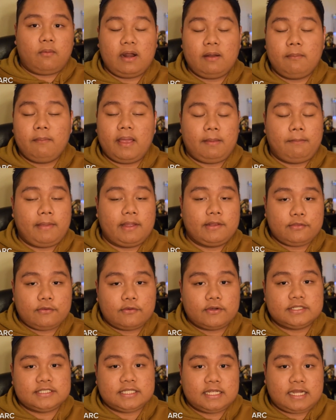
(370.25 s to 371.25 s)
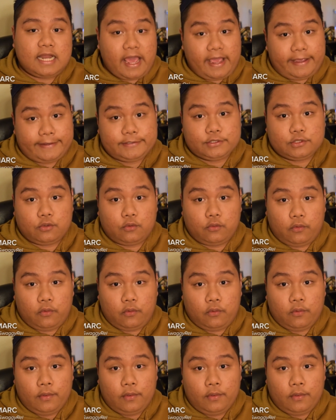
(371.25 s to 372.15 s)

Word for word: One of my mentors in high school